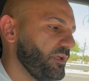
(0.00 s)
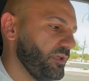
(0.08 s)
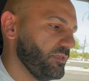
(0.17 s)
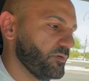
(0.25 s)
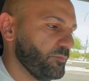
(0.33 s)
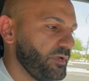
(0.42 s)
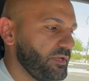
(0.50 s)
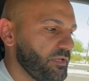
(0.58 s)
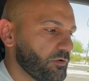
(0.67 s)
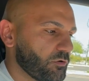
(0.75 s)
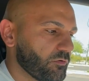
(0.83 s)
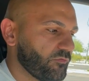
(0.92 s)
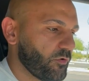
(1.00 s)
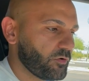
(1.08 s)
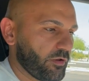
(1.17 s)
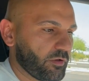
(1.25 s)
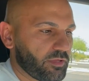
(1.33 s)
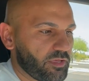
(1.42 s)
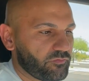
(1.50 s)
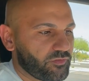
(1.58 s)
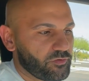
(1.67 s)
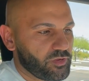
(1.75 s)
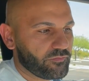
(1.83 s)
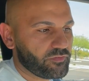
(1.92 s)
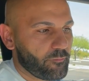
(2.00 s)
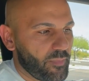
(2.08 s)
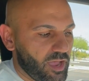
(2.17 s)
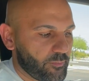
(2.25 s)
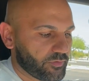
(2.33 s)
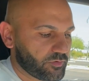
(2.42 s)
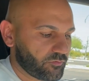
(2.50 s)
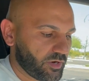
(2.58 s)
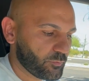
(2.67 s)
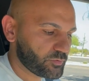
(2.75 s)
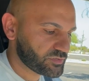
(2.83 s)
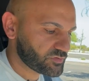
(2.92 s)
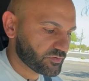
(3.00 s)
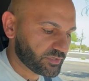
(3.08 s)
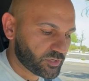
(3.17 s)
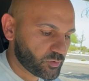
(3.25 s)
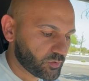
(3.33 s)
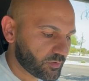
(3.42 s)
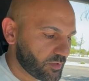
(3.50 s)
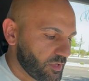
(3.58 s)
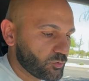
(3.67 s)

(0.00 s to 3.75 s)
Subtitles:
either media or a phone on the left, then you have the map on the right, which is really cool.